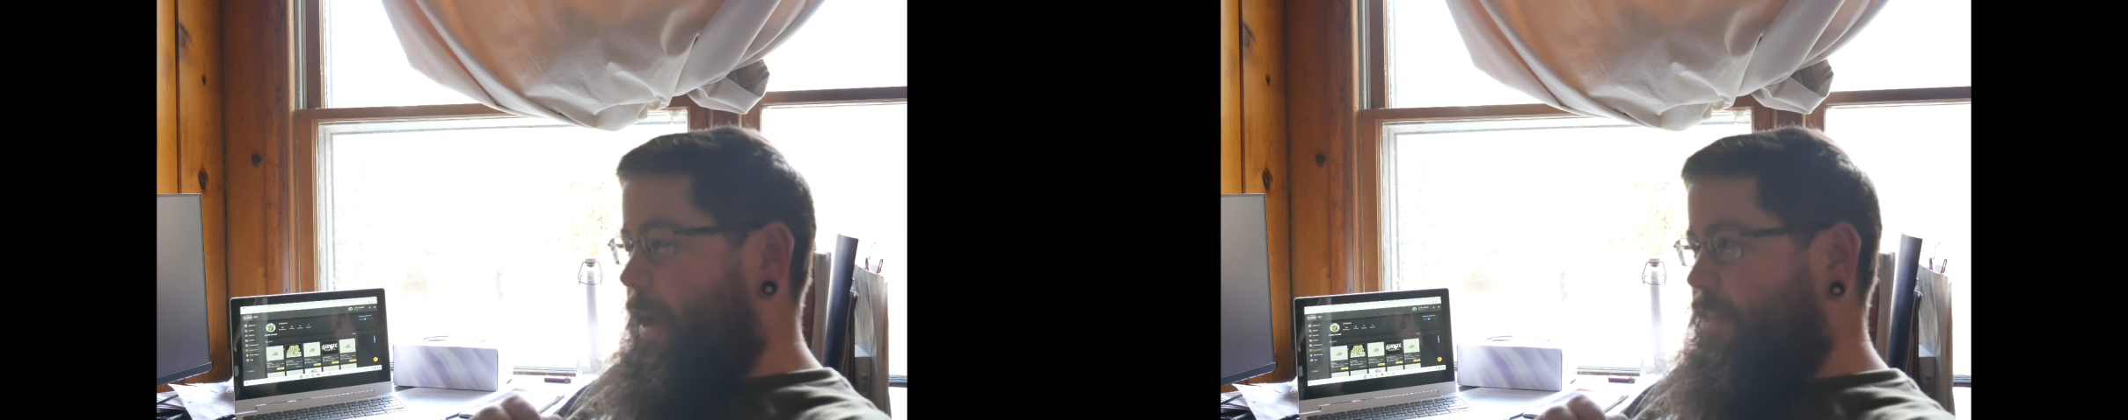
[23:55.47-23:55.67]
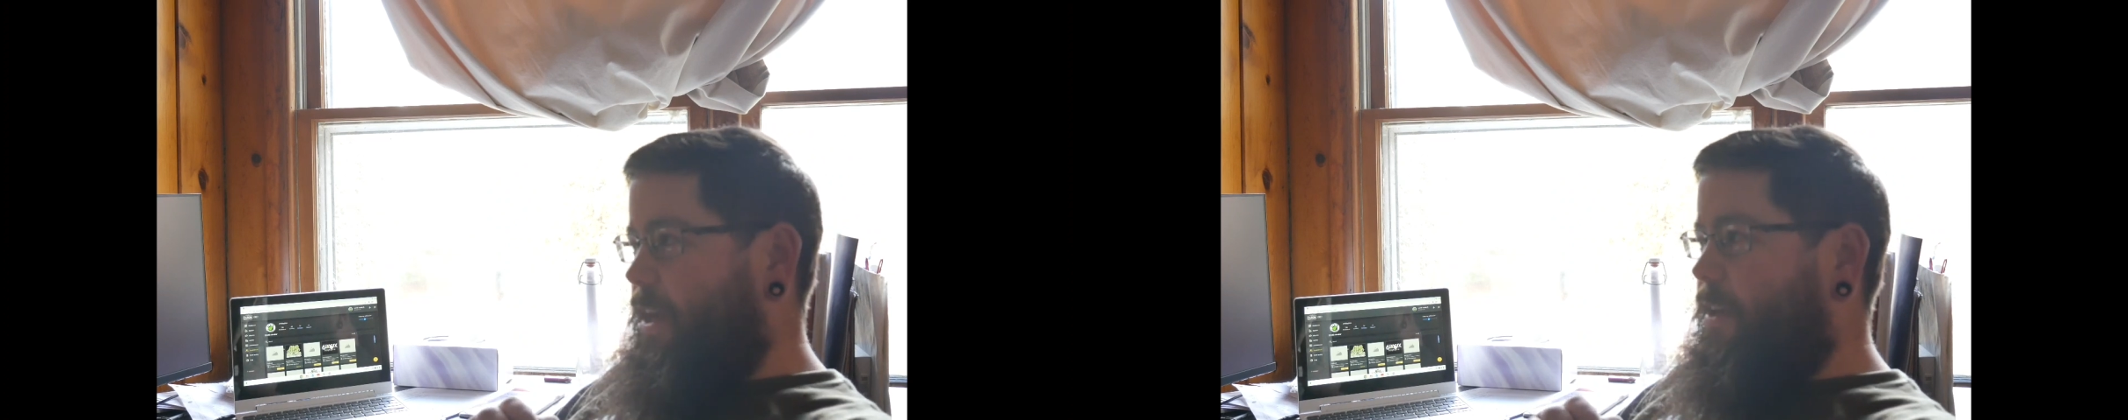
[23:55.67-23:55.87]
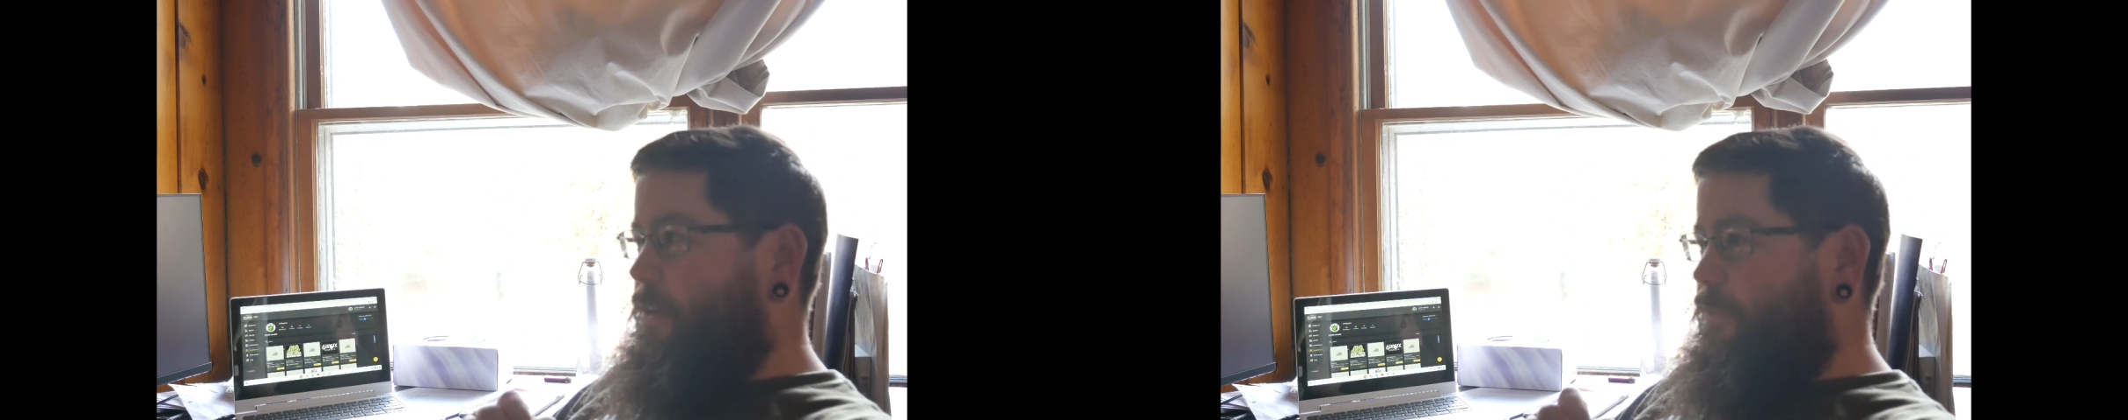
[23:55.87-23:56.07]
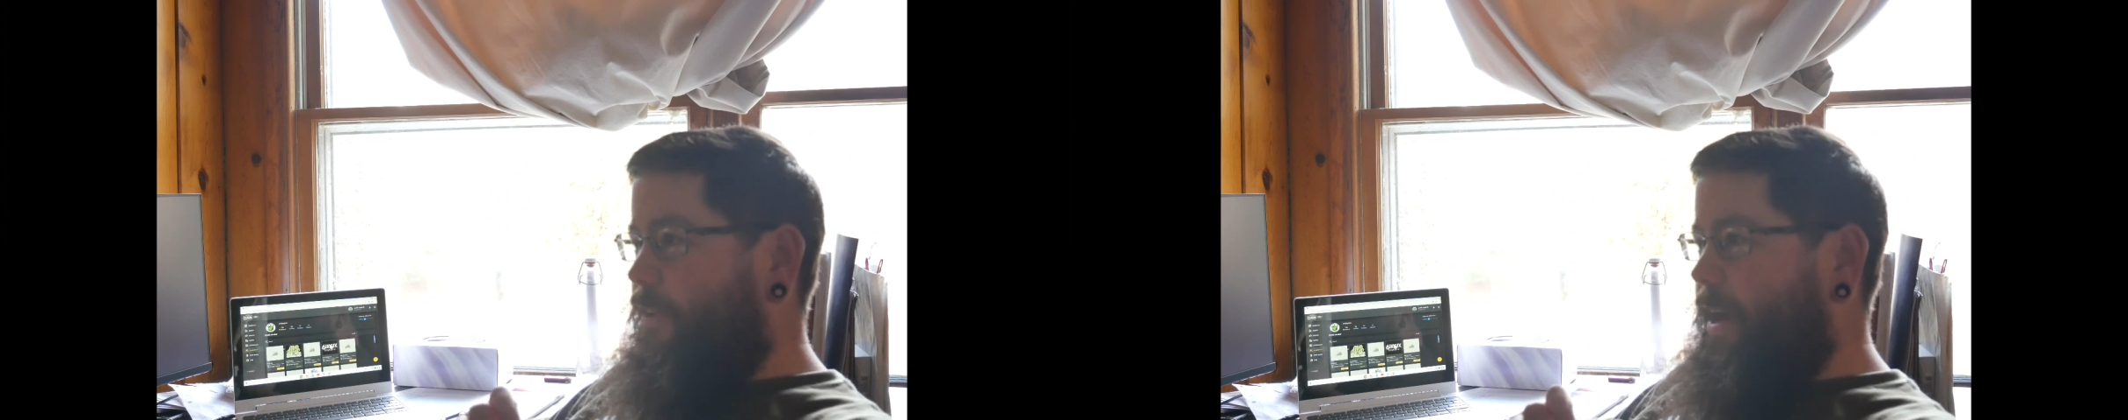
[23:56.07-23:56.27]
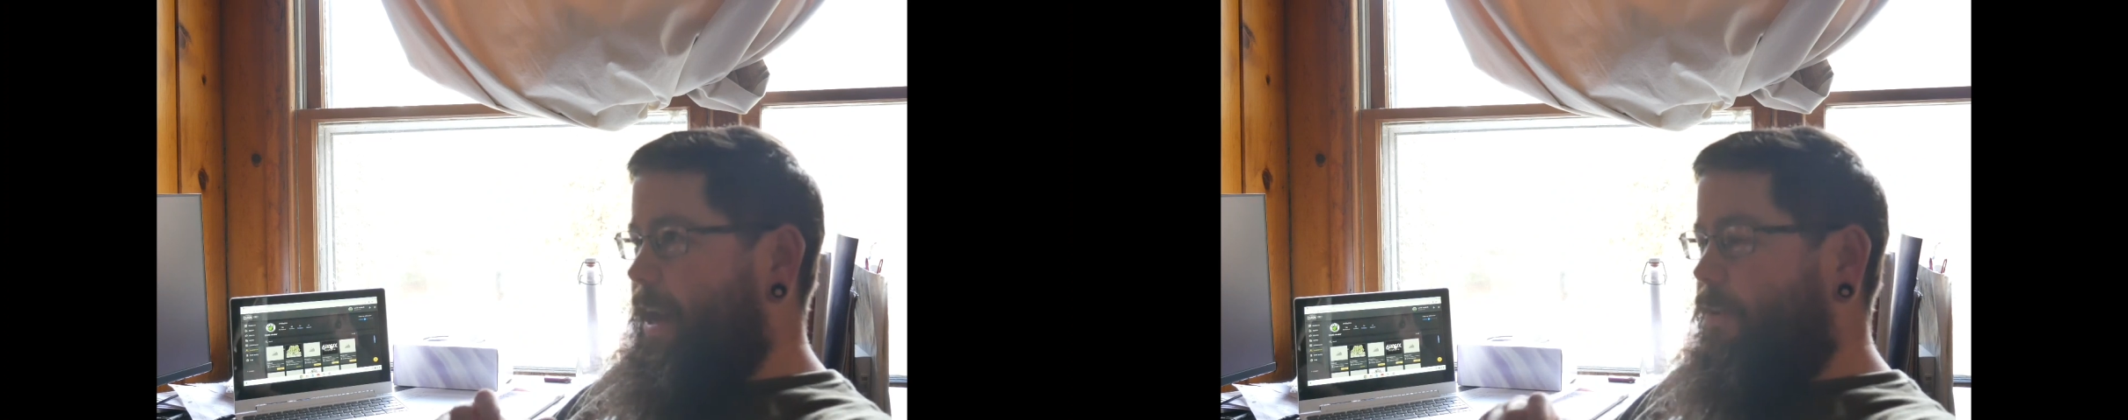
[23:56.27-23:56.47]
I think you'll
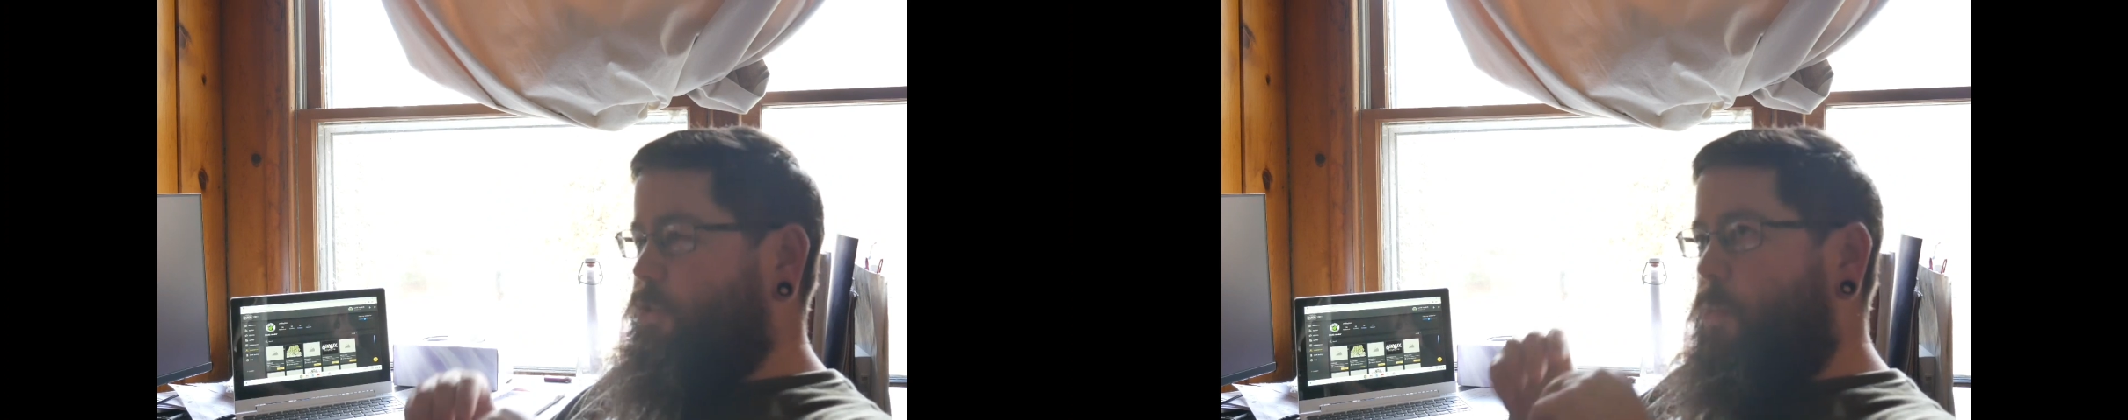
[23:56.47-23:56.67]
find out it's